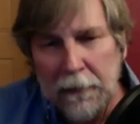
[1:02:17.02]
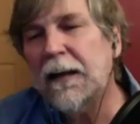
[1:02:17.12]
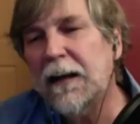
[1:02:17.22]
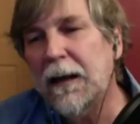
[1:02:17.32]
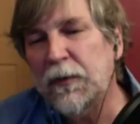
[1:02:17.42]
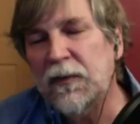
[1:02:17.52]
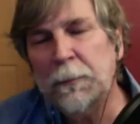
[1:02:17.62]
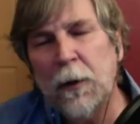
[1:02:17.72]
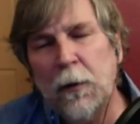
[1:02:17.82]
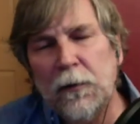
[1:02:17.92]
up.
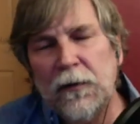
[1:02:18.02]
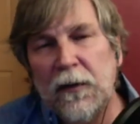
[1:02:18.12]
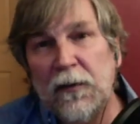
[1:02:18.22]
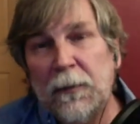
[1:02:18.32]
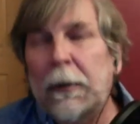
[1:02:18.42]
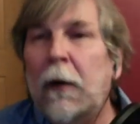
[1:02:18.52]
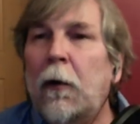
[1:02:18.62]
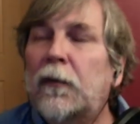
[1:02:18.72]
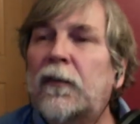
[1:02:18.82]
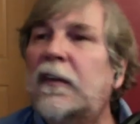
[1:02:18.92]
Suppose
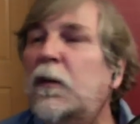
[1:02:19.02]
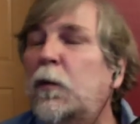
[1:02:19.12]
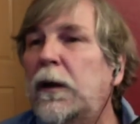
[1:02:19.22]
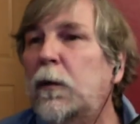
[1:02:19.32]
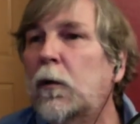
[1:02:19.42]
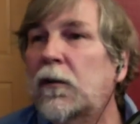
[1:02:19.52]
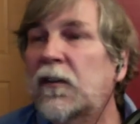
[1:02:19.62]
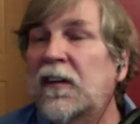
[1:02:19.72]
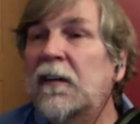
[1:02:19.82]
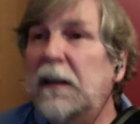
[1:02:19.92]
that we were
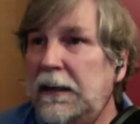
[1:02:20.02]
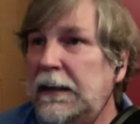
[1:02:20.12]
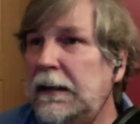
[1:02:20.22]
to need.